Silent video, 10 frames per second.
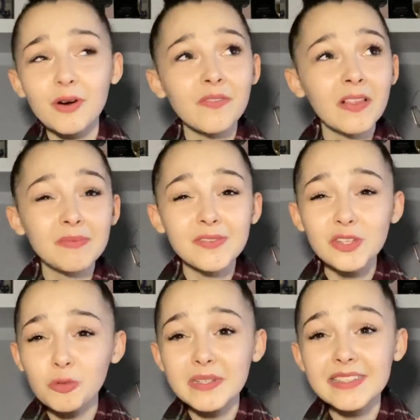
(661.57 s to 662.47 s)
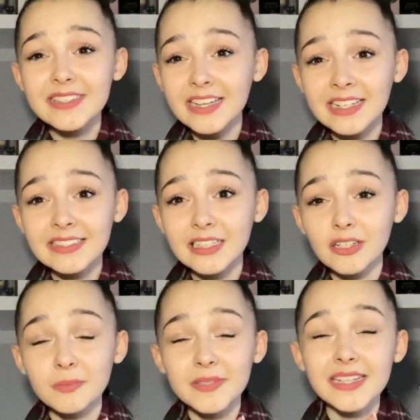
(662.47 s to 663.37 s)
over them stupid skinny
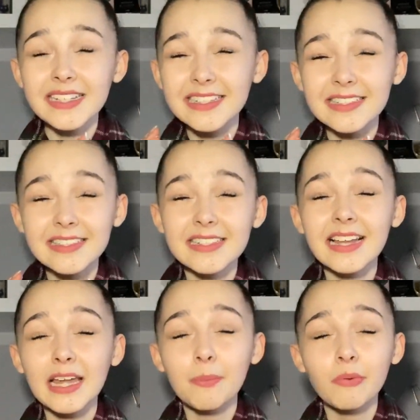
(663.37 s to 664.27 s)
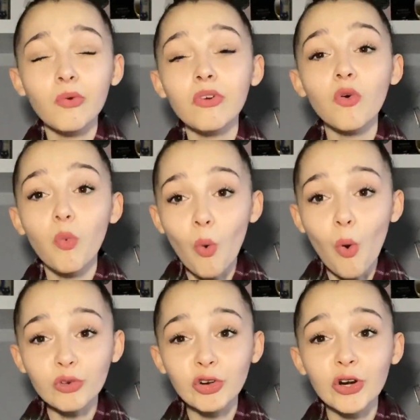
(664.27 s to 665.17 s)
syrups that taste like pure
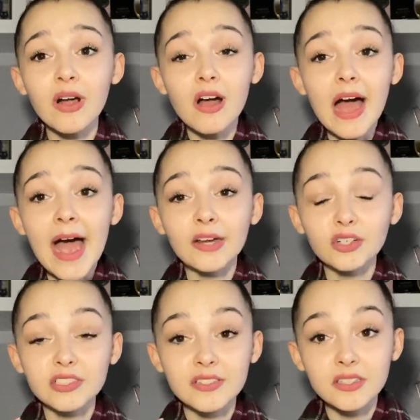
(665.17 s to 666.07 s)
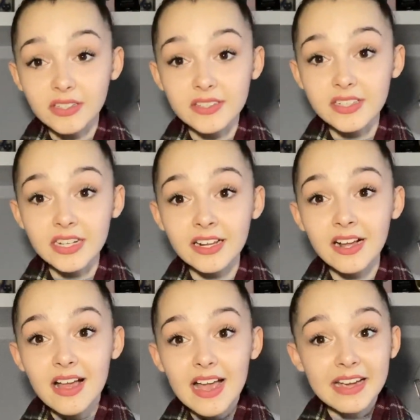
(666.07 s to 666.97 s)
water and are
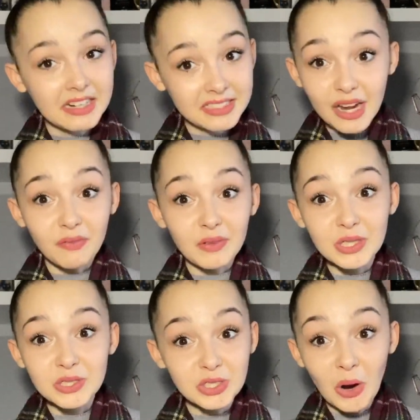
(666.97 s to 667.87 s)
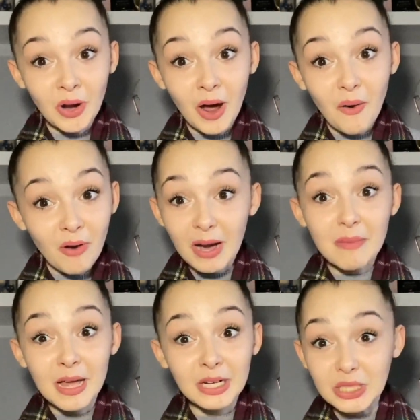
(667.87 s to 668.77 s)
disgusting and I definitely do not
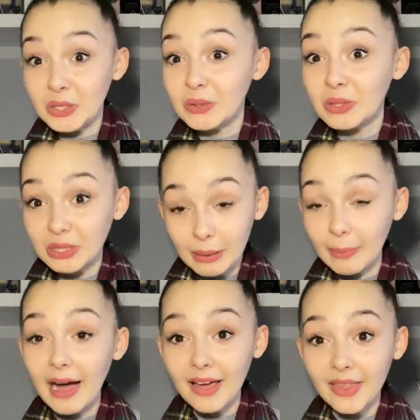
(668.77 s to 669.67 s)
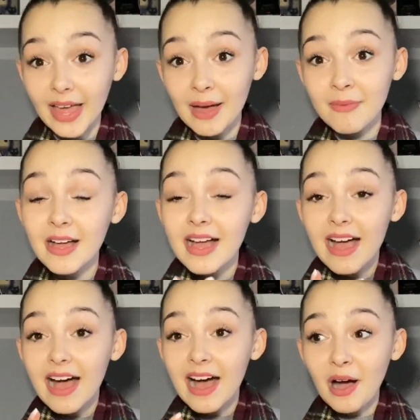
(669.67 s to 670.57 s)
recommend you to buy them.
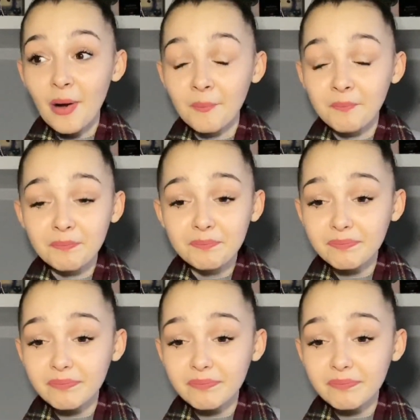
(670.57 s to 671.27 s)
Um,